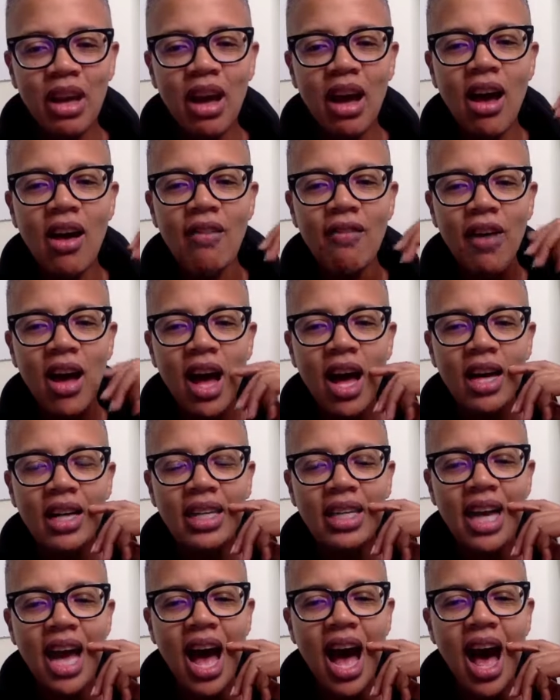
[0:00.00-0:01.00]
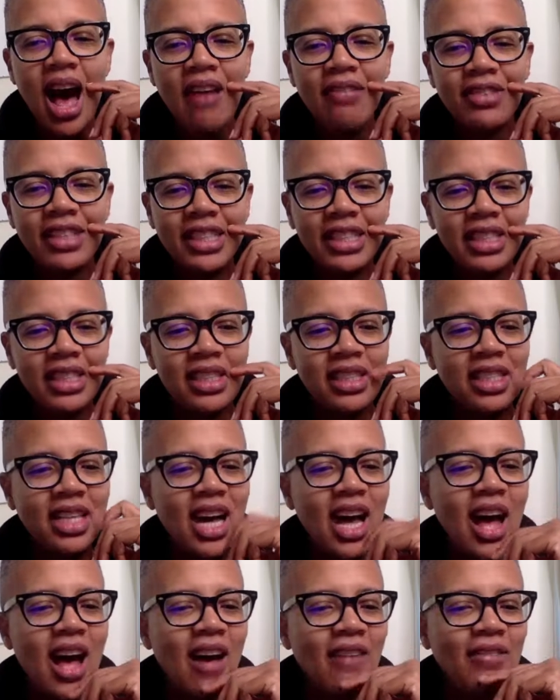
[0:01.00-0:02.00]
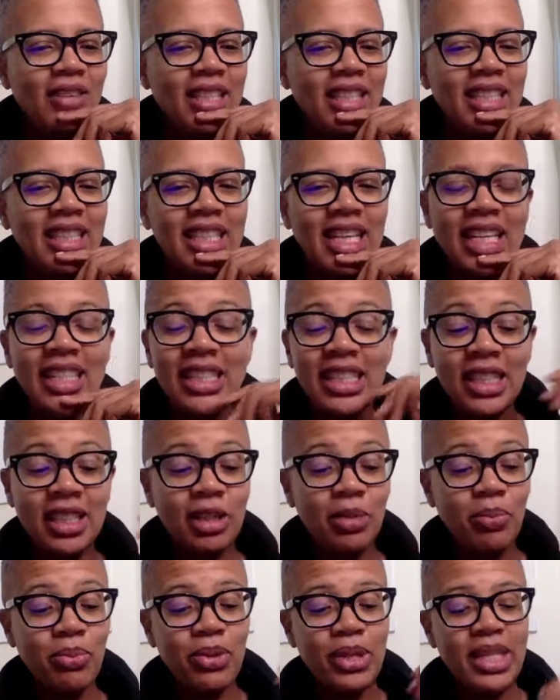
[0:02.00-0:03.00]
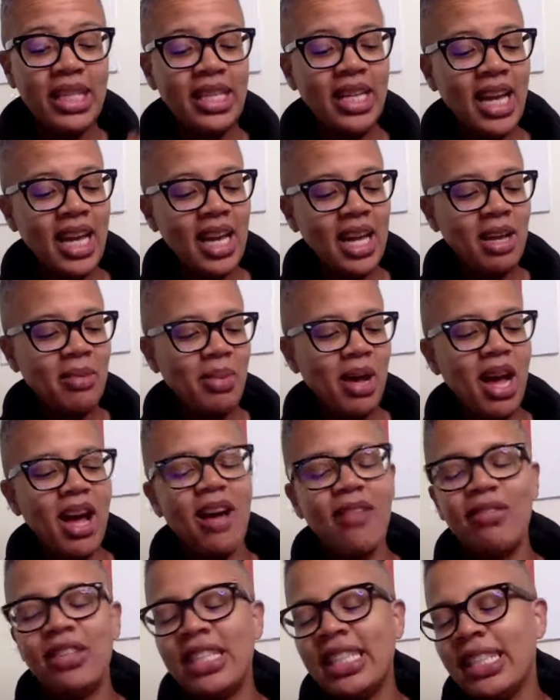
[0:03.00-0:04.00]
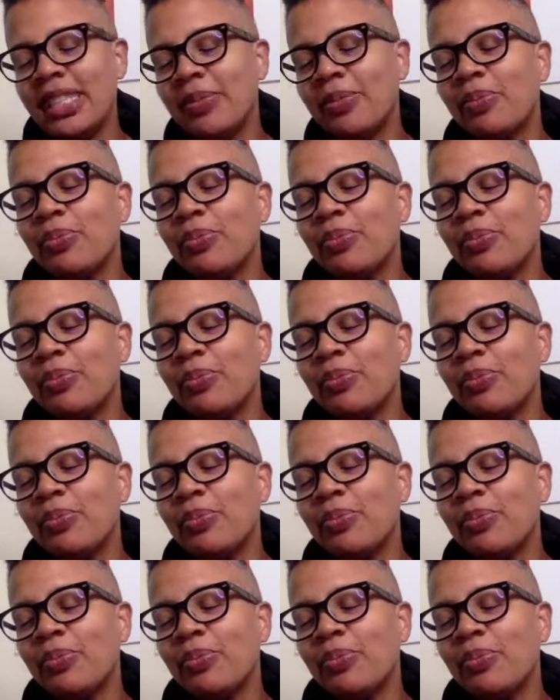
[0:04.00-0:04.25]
Avani. That's such a pretty name, Avani.